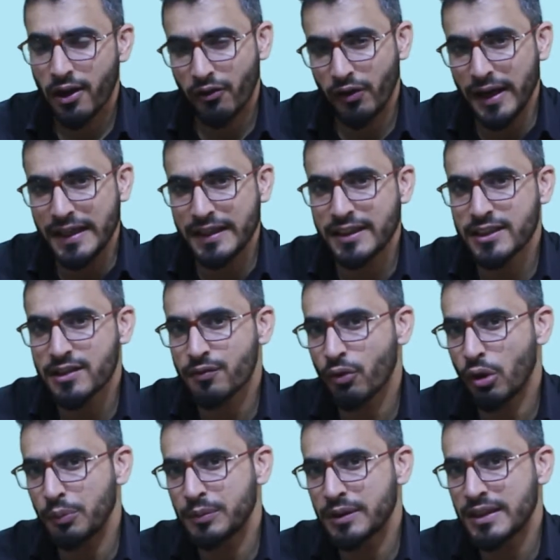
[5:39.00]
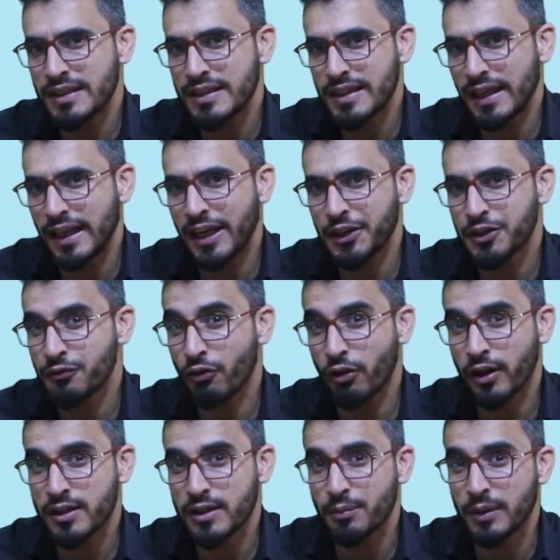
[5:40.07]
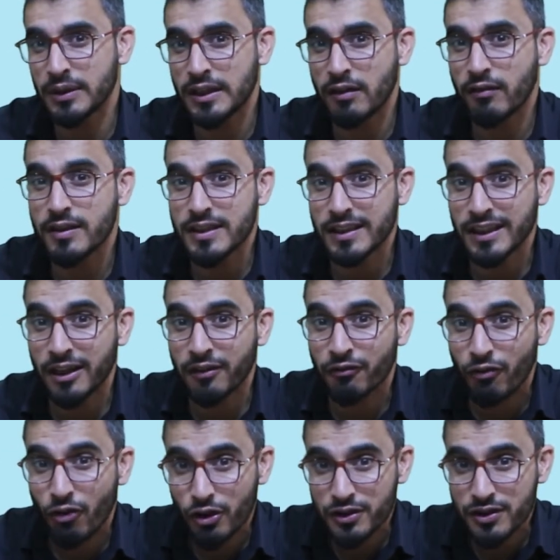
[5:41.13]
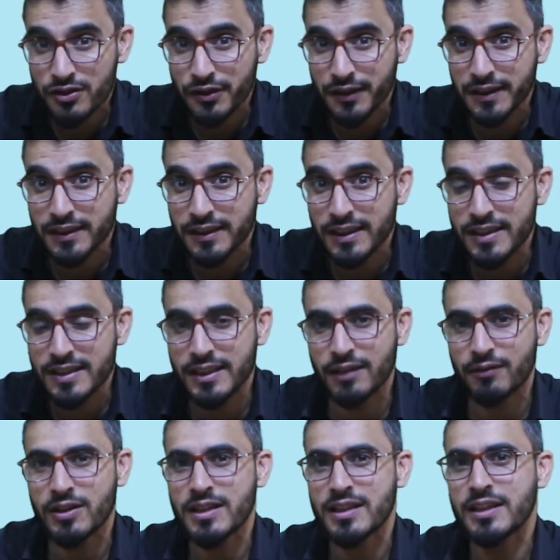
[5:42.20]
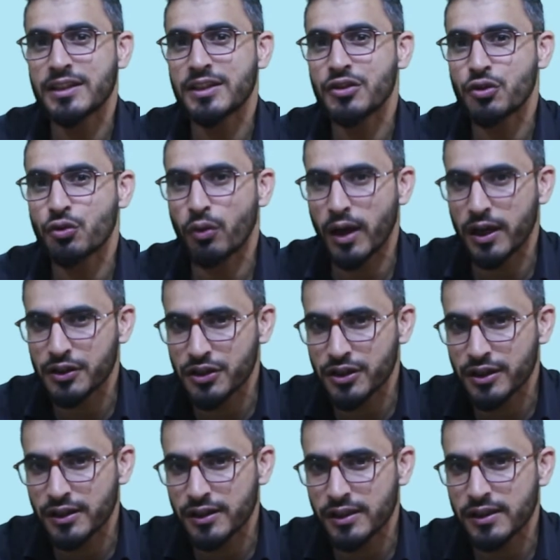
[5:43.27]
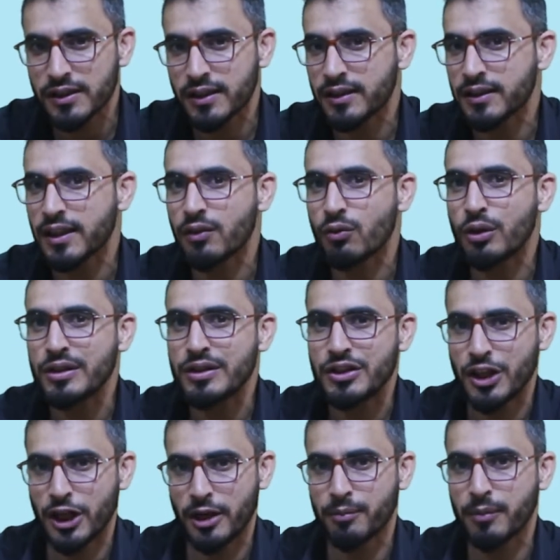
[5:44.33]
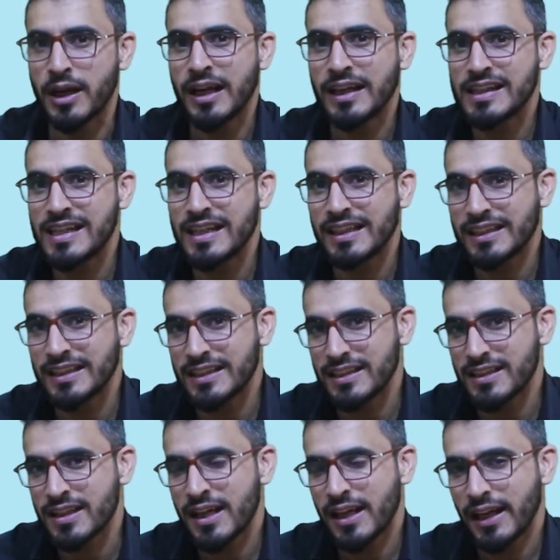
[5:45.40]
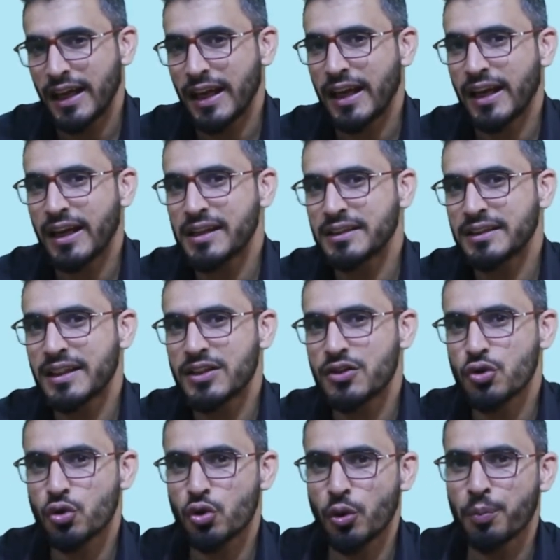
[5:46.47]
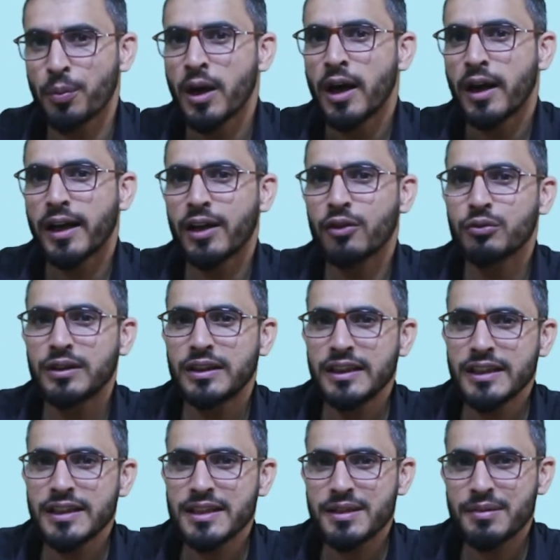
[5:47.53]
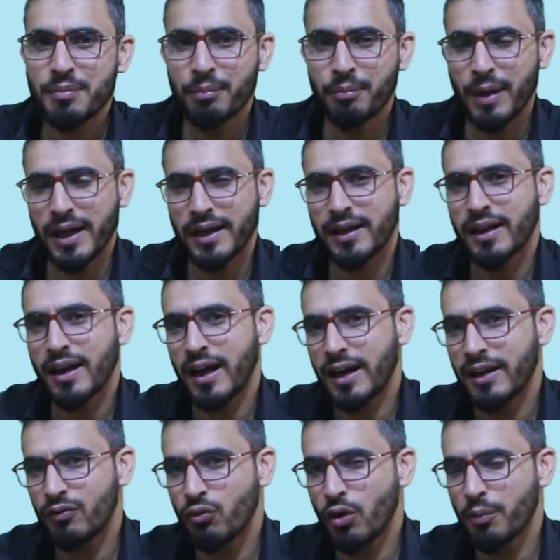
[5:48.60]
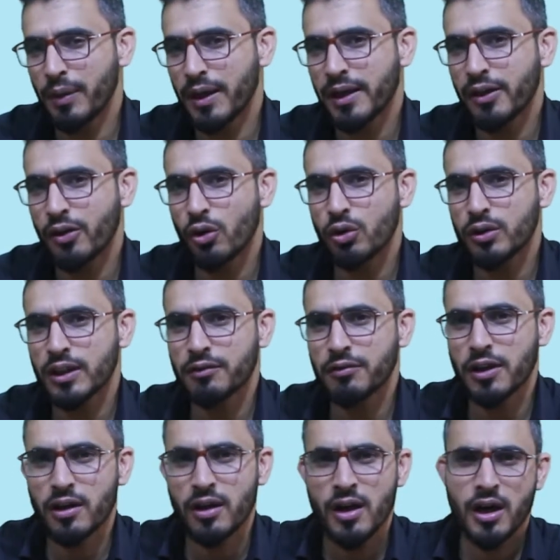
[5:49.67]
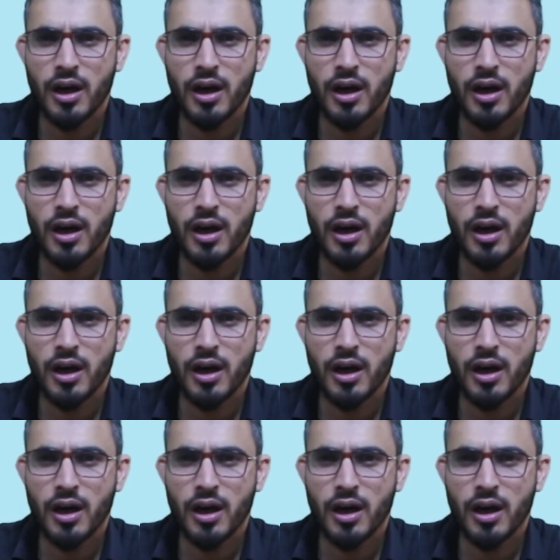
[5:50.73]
writers from this age. For example, there was E. M. Forster in this, there was Lytton Strachey in it, and there was J M Keynes in this group. Now these men and women, they were,